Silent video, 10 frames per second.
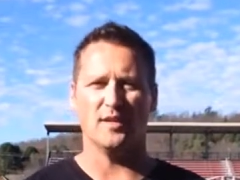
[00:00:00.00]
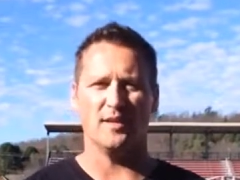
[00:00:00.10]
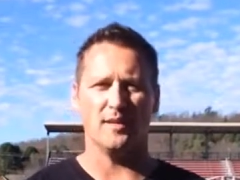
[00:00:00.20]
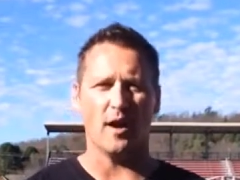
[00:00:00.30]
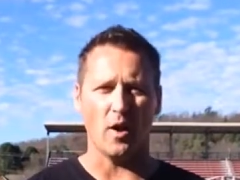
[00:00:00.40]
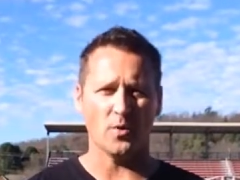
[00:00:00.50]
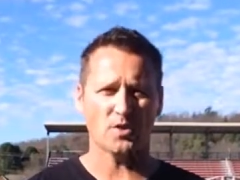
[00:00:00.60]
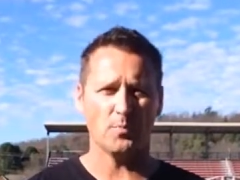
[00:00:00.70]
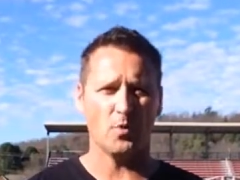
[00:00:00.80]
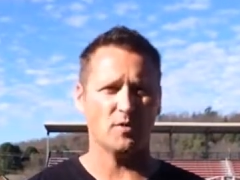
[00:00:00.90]
in that our
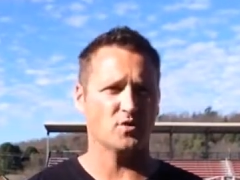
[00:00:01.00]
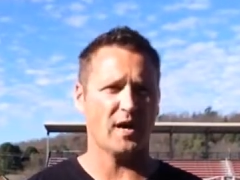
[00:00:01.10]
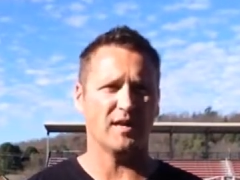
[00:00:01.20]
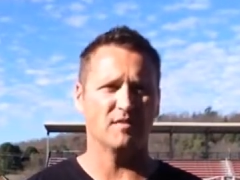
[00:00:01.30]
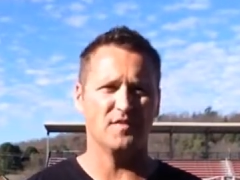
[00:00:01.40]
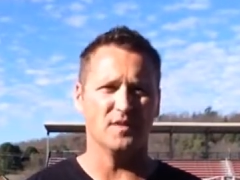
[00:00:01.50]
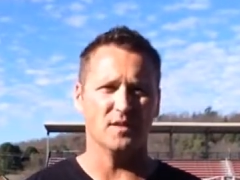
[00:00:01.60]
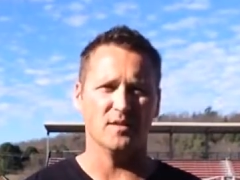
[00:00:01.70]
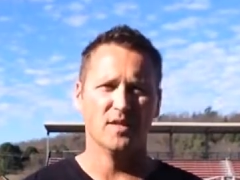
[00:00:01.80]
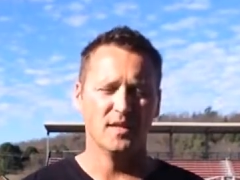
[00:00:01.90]
sport of track and
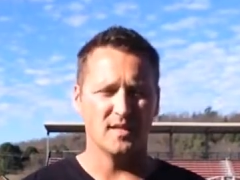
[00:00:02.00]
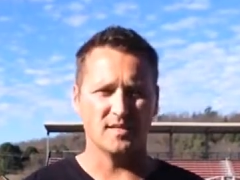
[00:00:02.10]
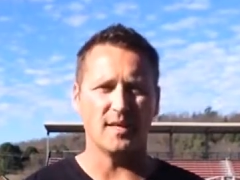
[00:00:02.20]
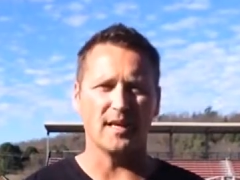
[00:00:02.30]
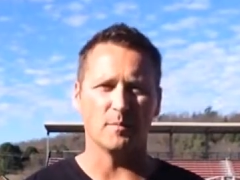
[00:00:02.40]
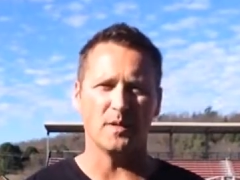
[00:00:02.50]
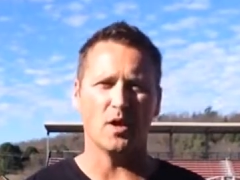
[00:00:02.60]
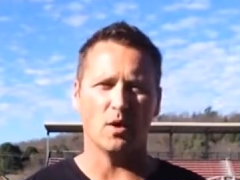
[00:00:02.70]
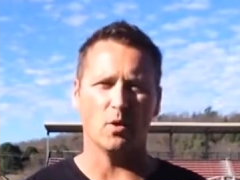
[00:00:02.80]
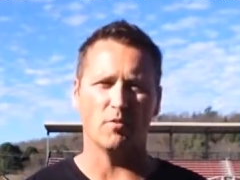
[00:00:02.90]
field has taken me
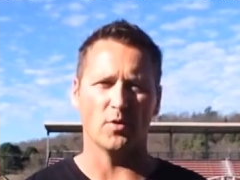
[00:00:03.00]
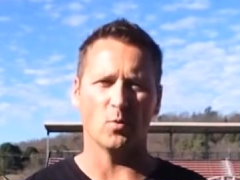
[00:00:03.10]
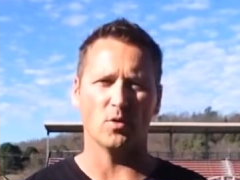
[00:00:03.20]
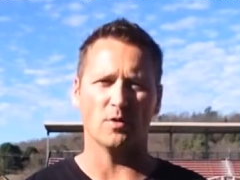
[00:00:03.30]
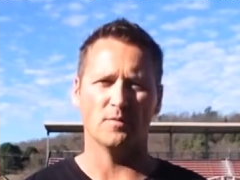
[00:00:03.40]
all over the world.